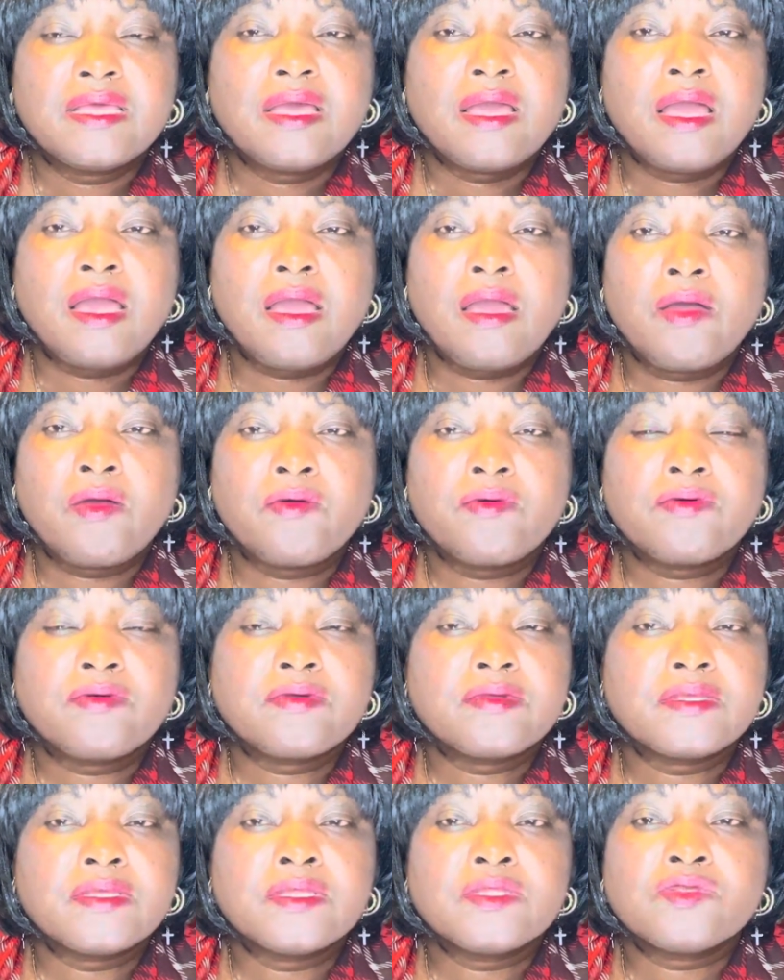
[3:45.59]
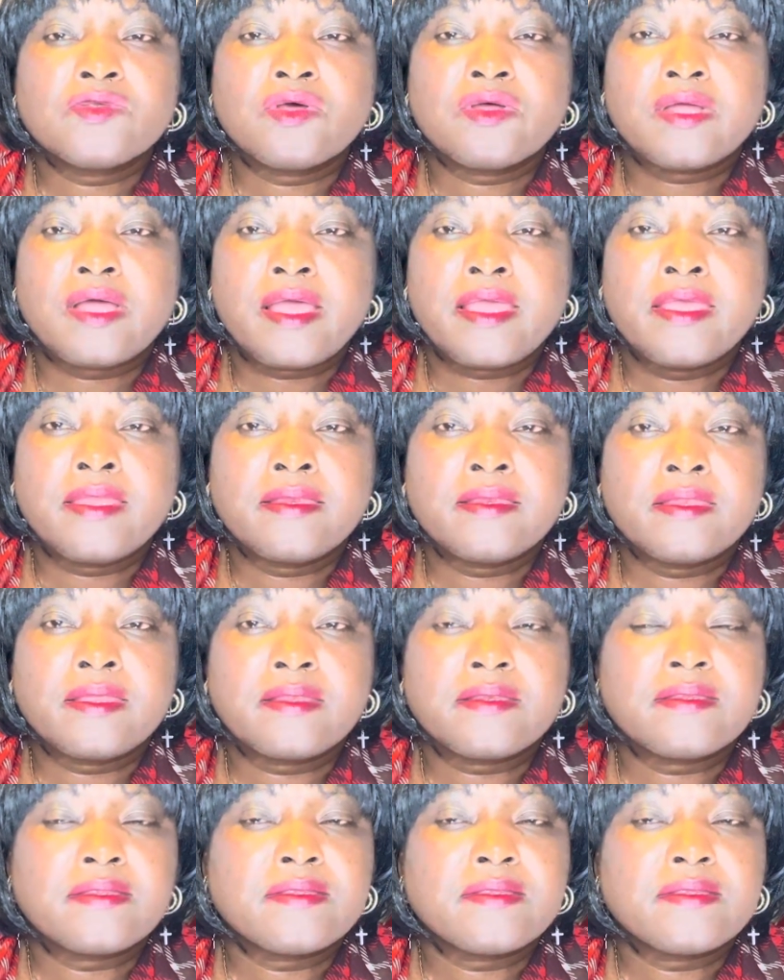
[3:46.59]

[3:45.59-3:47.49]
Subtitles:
how it all ended.